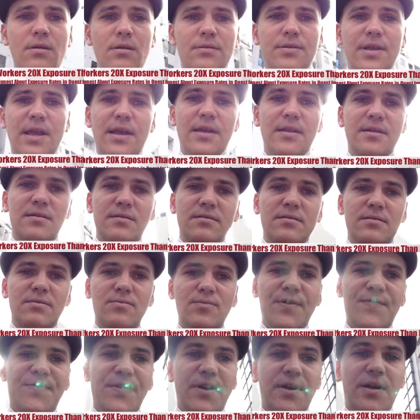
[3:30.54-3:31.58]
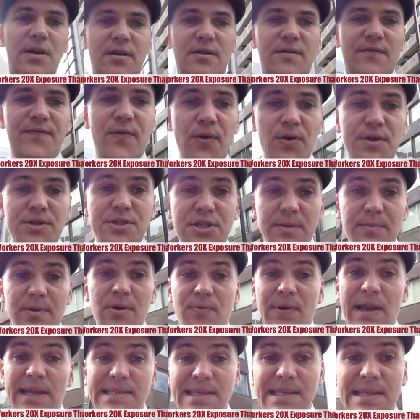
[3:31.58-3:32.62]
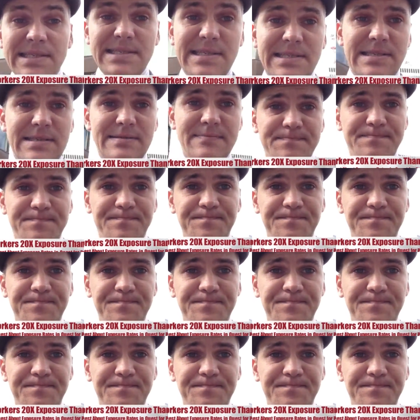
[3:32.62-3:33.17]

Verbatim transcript: that with the Fukushima residents,